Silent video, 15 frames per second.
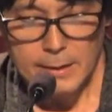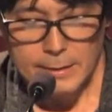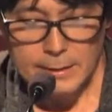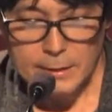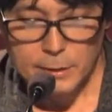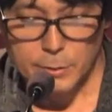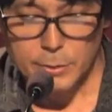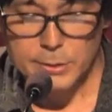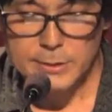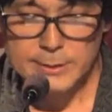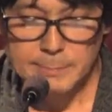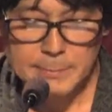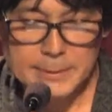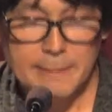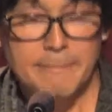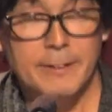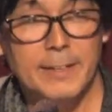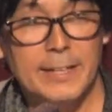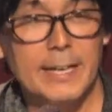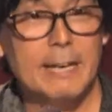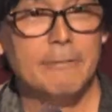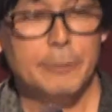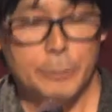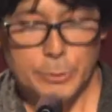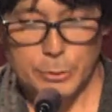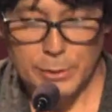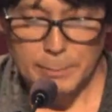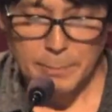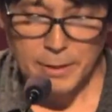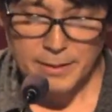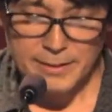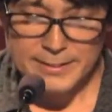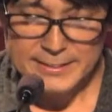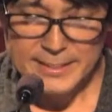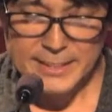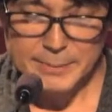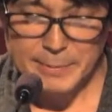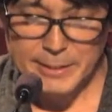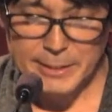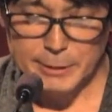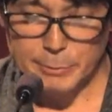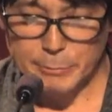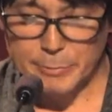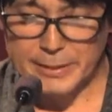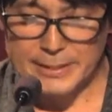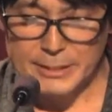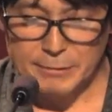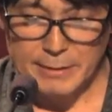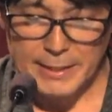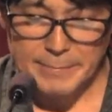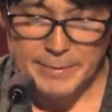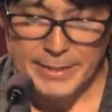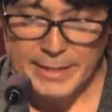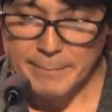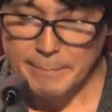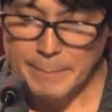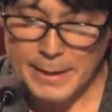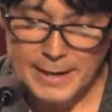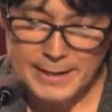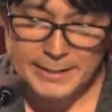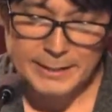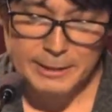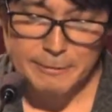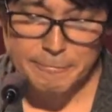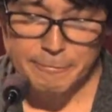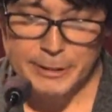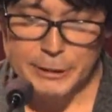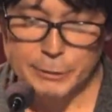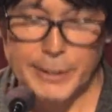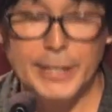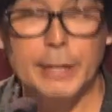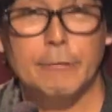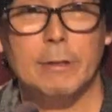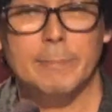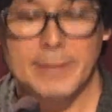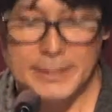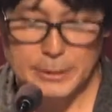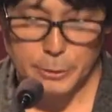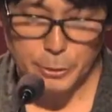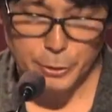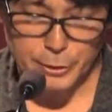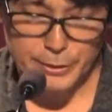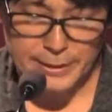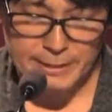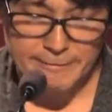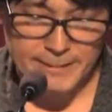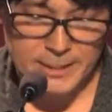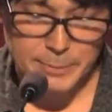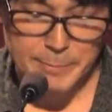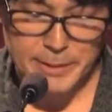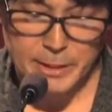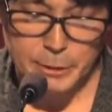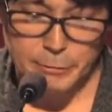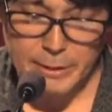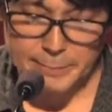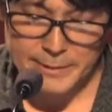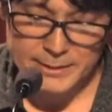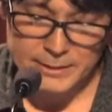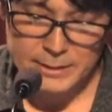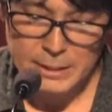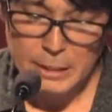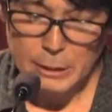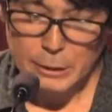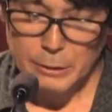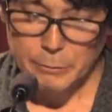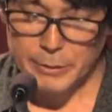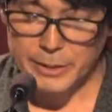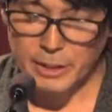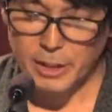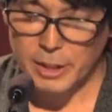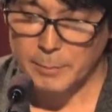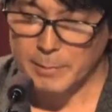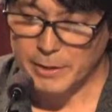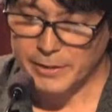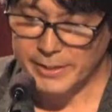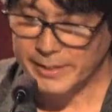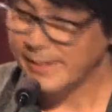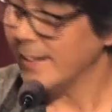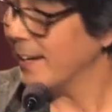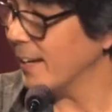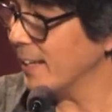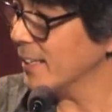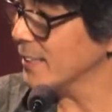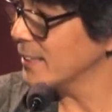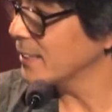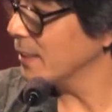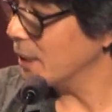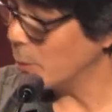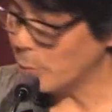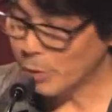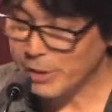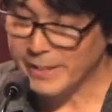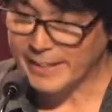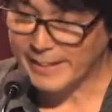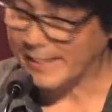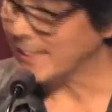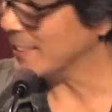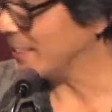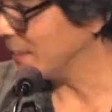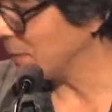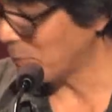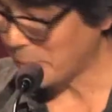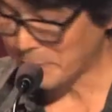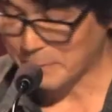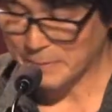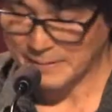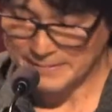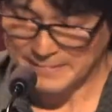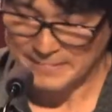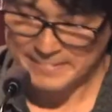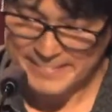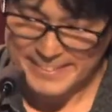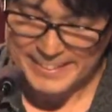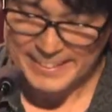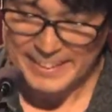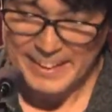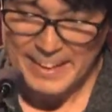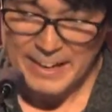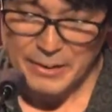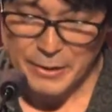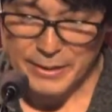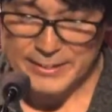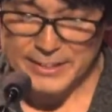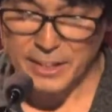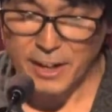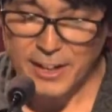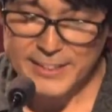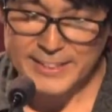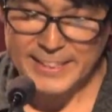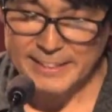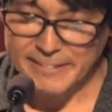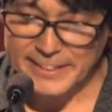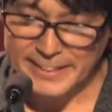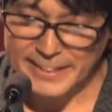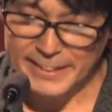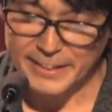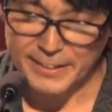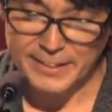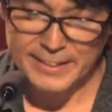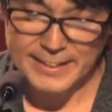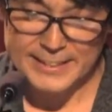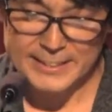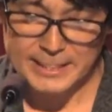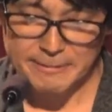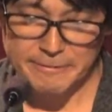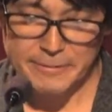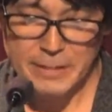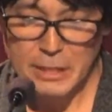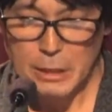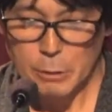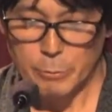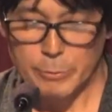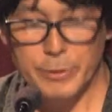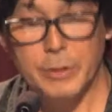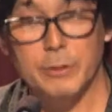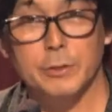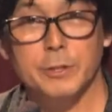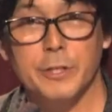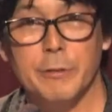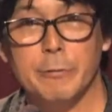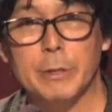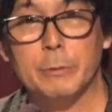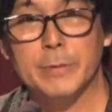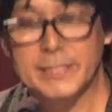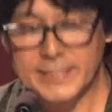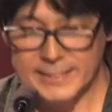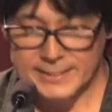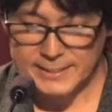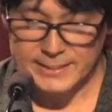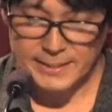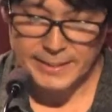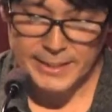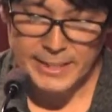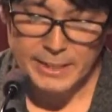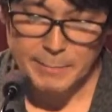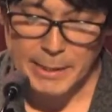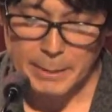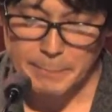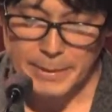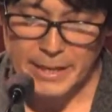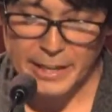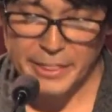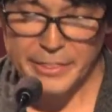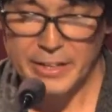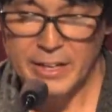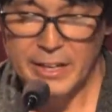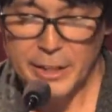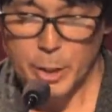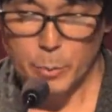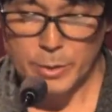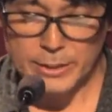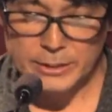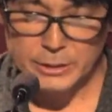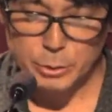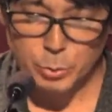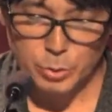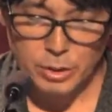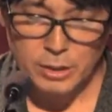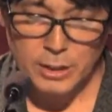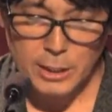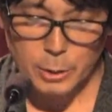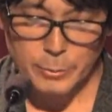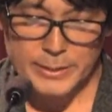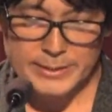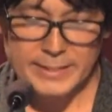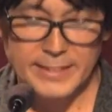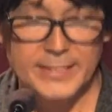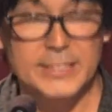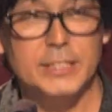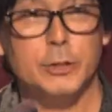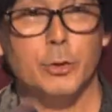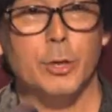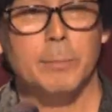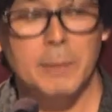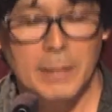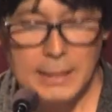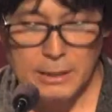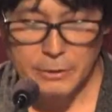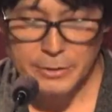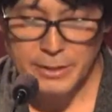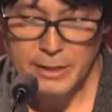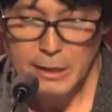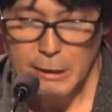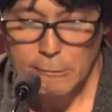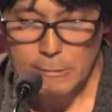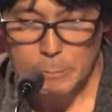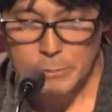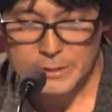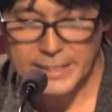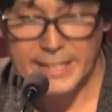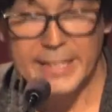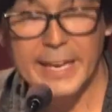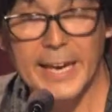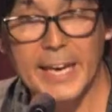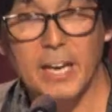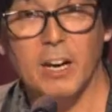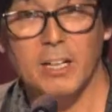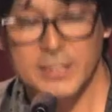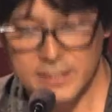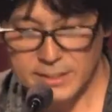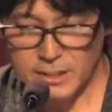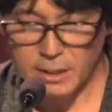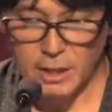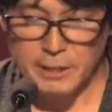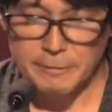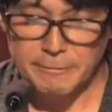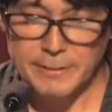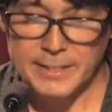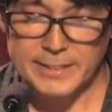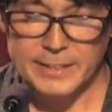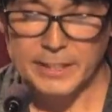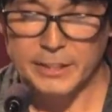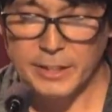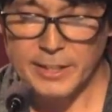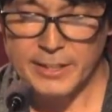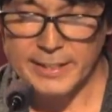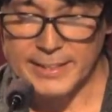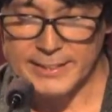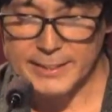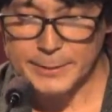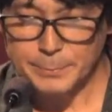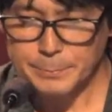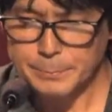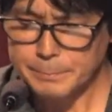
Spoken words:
Now, sometimes I feel like I have to apologize because when we describe the impact of free trade agreements or investment agreements, we talk about it as a warning, as we've done, or as a cautionary tale, as if we were those three witches in Macbeth, the ones who are always in this storm cloud representing chaos, conflict, and darkness.